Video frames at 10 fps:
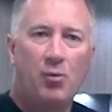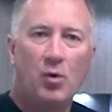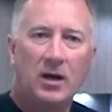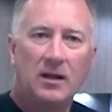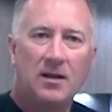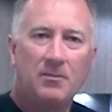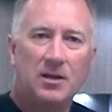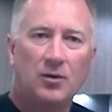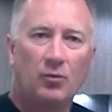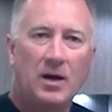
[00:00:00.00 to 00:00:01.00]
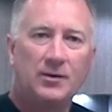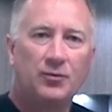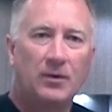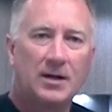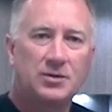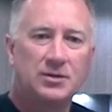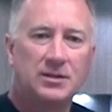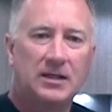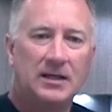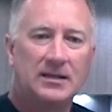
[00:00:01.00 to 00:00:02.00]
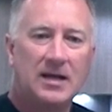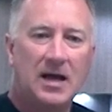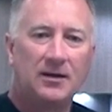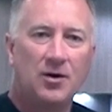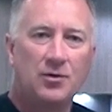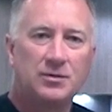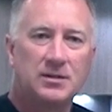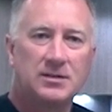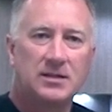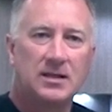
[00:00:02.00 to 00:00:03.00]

pointing them in the right direction to get a diagnosis,